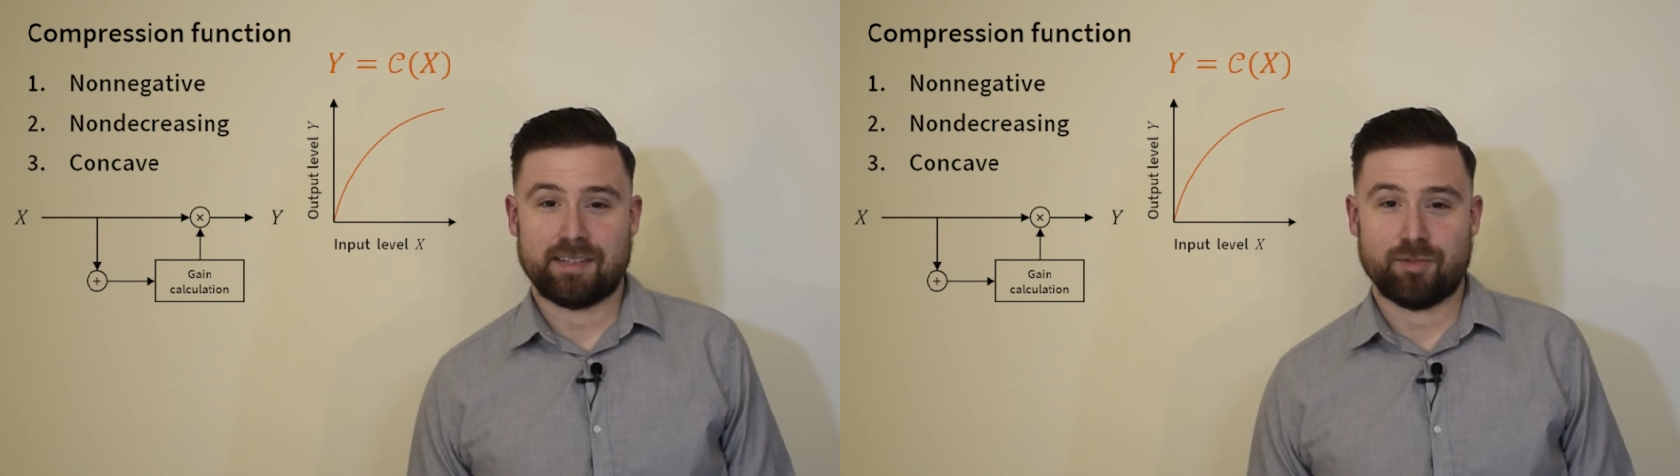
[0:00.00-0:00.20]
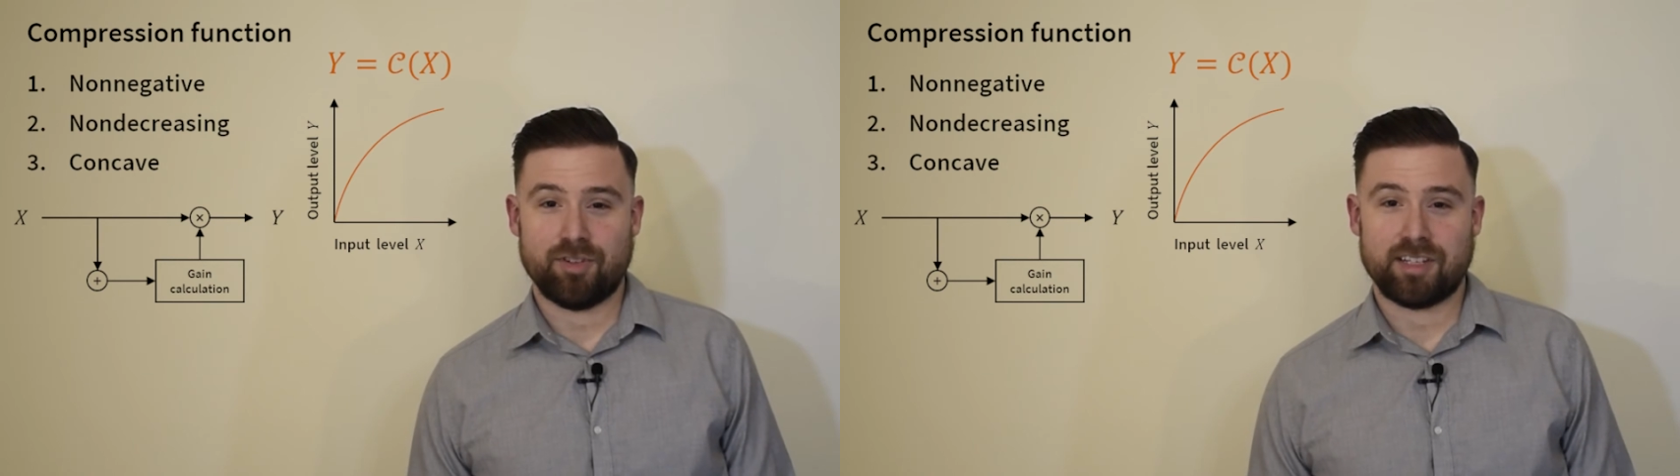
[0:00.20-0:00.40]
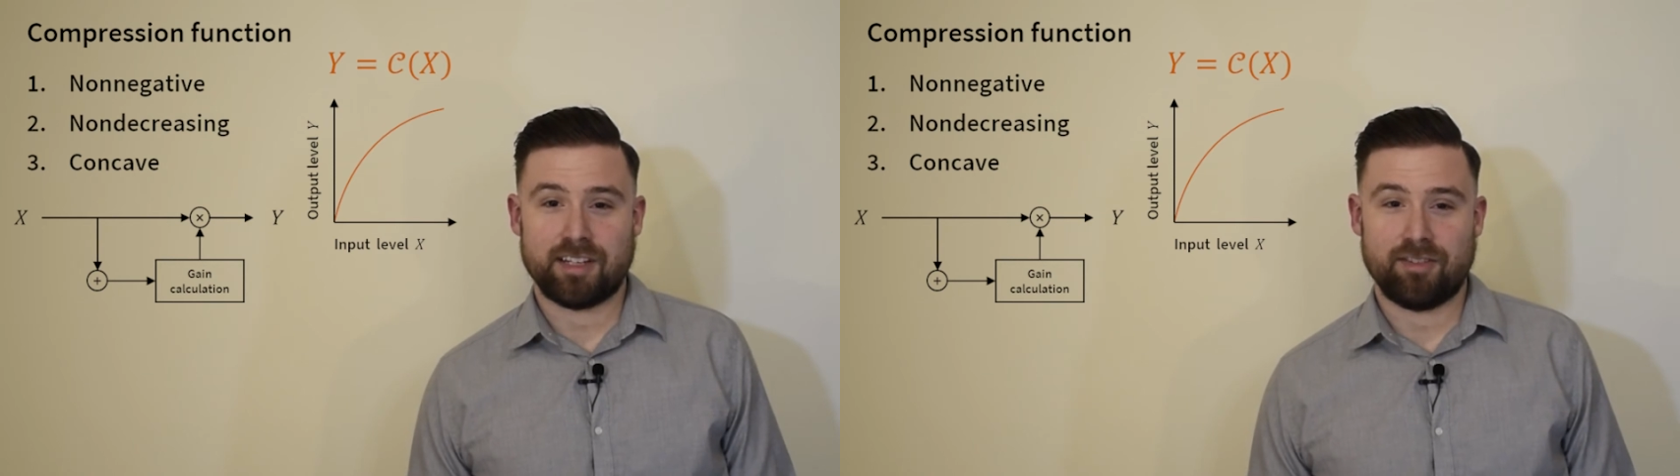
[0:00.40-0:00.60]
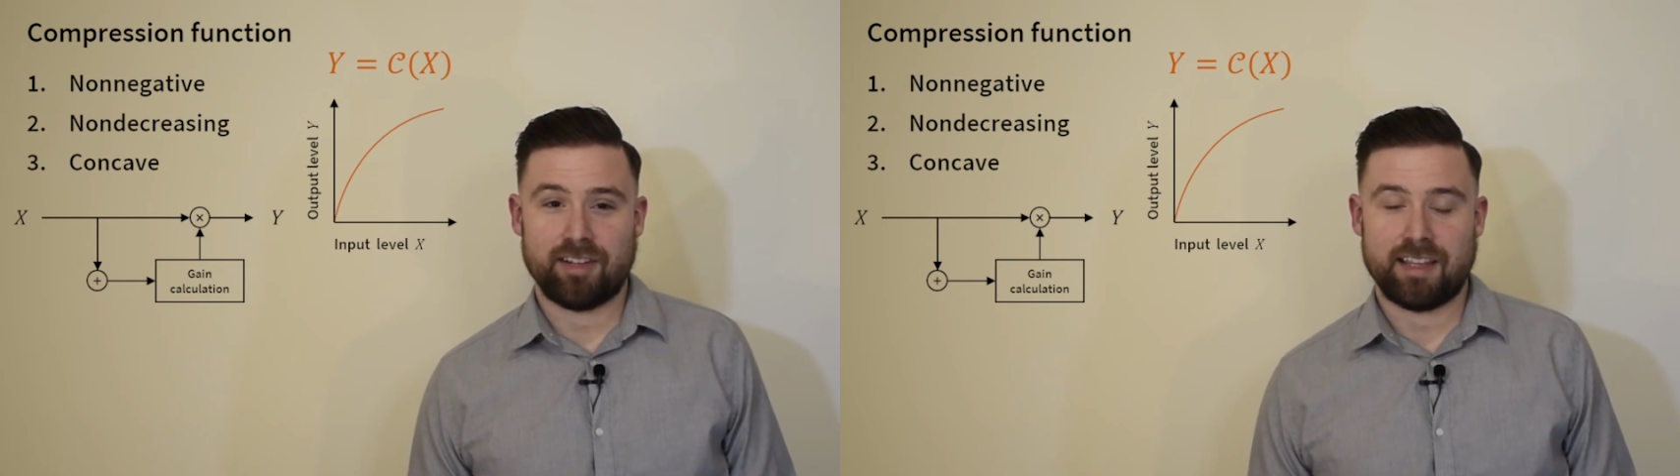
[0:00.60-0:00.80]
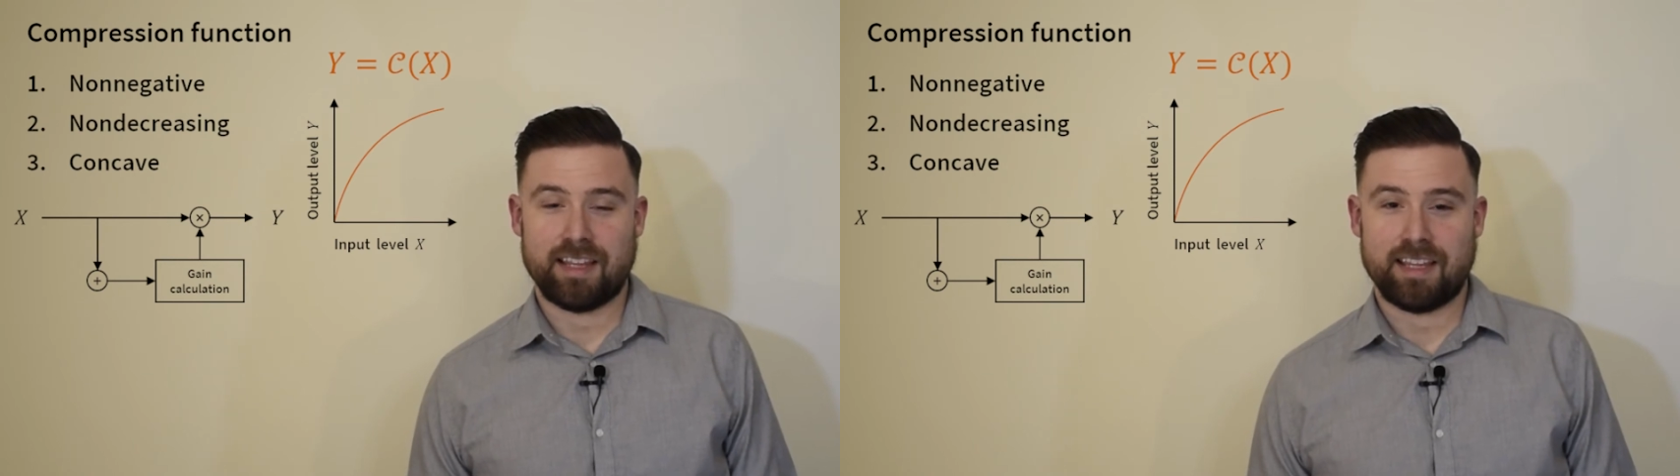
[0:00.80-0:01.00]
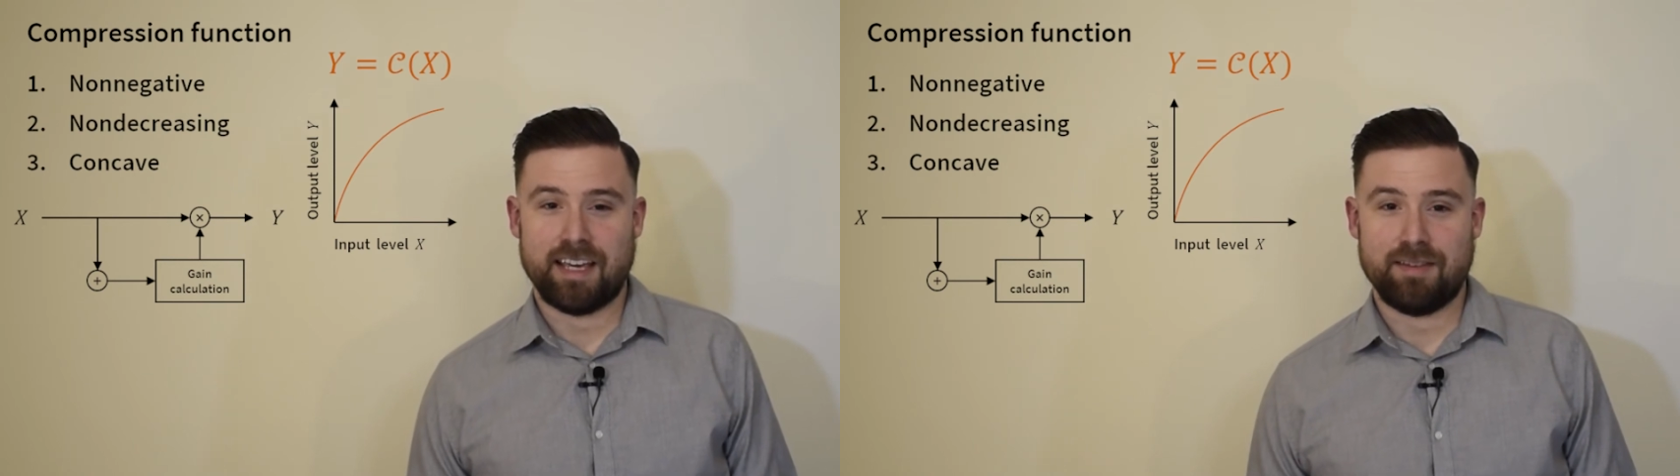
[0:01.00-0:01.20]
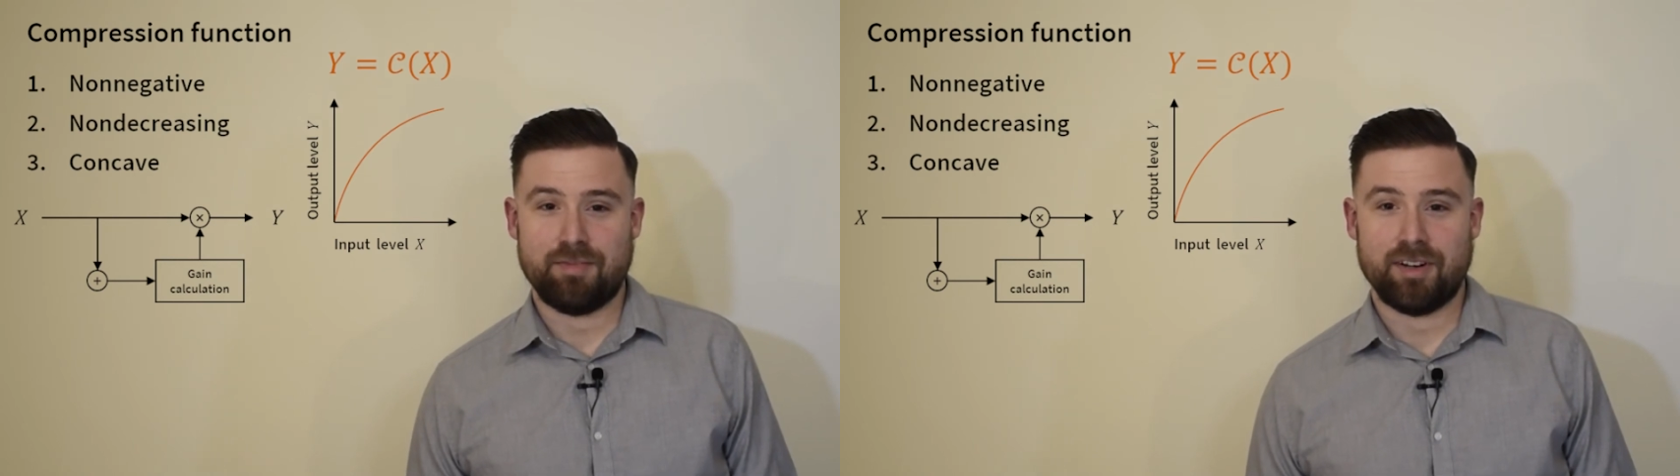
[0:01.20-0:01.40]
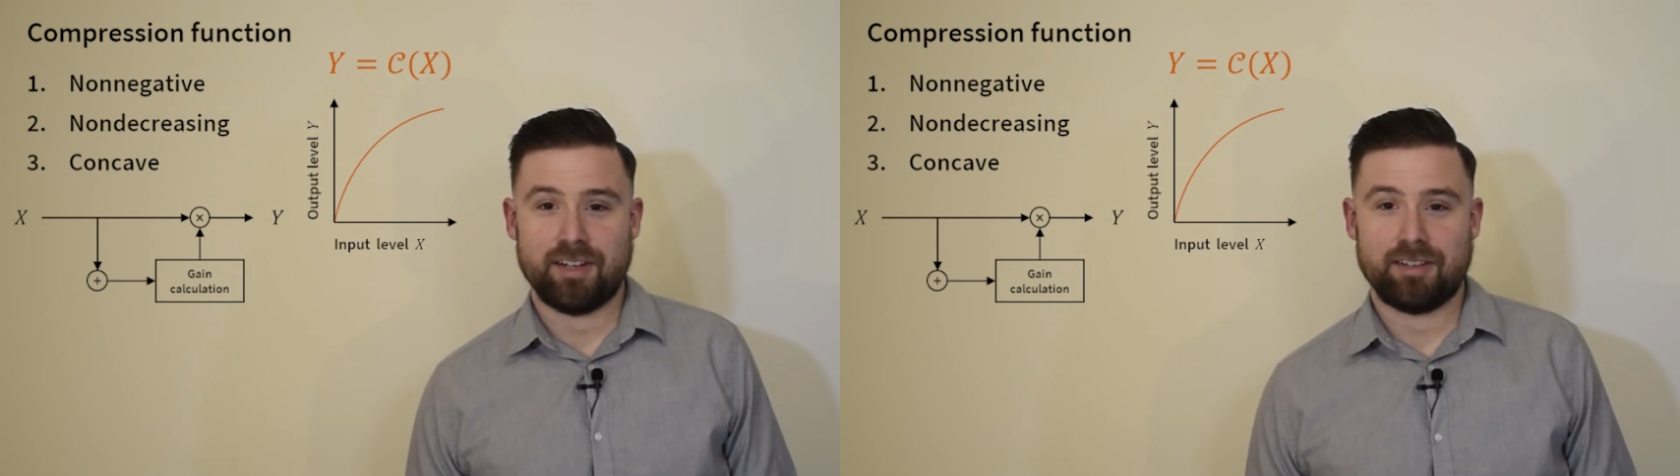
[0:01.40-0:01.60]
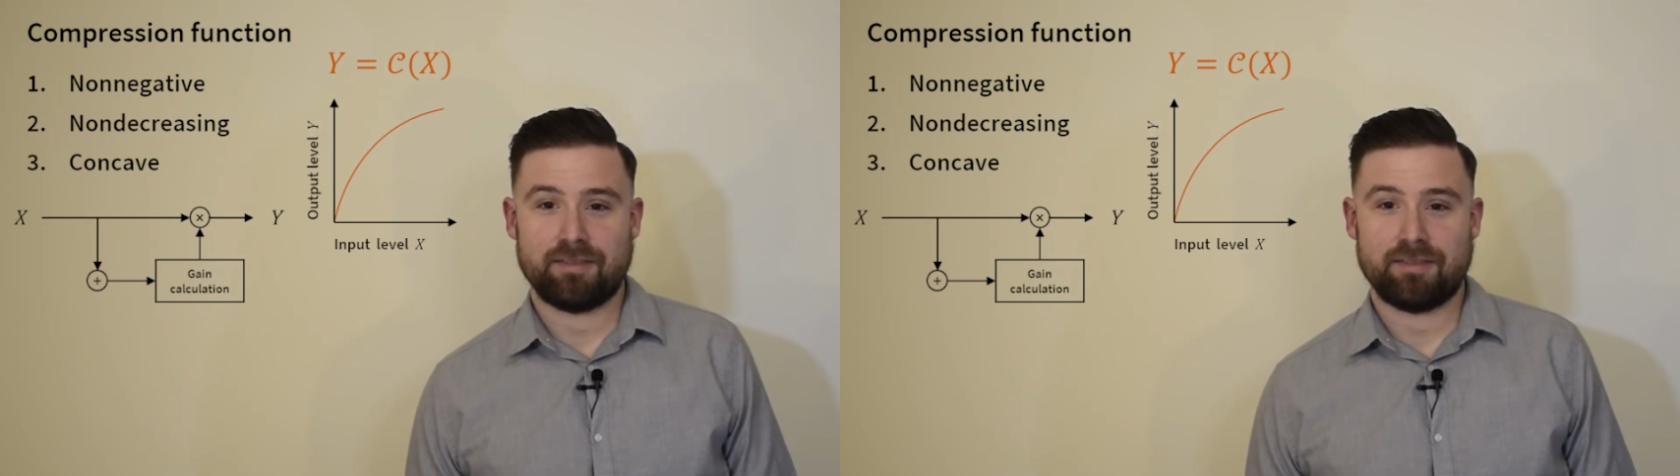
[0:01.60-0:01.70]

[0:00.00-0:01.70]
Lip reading: more slowly than the input.